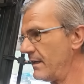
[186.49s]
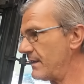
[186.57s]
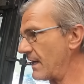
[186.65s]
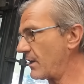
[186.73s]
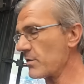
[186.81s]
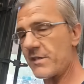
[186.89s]

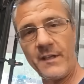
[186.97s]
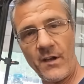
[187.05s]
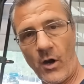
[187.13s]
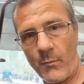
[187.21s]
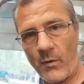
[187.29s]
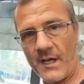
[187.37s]
that goes in the
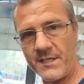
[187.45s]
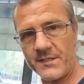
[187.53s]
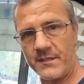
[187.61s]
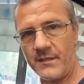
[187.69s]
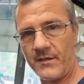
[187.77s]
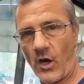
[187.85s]

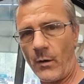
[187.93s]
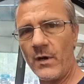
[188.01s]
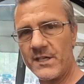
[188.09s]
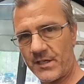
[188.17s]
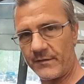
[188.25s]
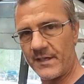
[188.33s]

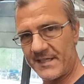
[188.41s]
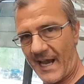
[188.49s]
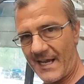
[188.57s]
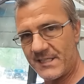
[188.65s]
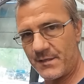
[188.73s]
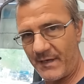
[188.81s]
armrest on this
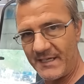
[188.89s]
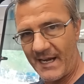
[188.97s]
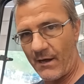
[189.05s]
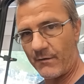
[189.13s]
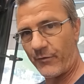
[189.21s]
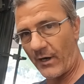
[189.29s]
has to be
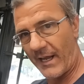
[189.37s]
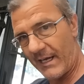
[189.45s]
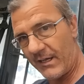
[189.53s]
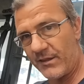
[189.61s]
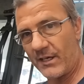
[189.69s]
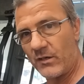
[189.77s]
down for
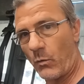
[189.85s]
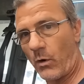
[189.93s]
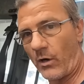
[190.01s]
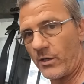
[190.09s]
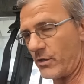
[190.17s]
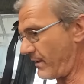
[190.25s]
anything to
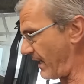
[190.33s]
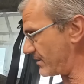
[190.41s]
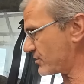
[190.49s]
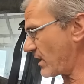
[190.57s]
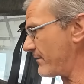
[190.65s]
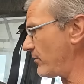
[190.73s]
work. You
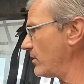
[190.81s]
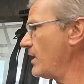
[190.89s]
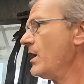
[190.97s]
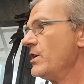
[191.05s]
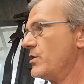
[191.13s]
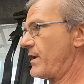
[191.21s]
can't travel,
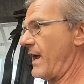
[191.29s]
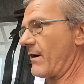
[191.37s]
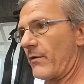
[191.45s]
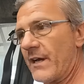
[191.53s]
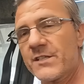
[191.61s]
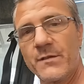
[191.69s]
you
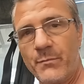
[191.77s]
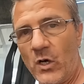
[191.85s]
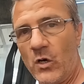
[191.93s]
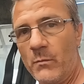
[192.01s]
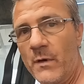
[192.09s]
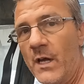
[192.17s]
can't raise the
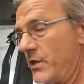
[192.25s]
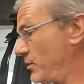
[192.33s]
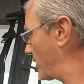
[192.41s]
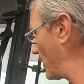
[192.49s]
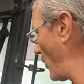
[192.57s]
boom, you can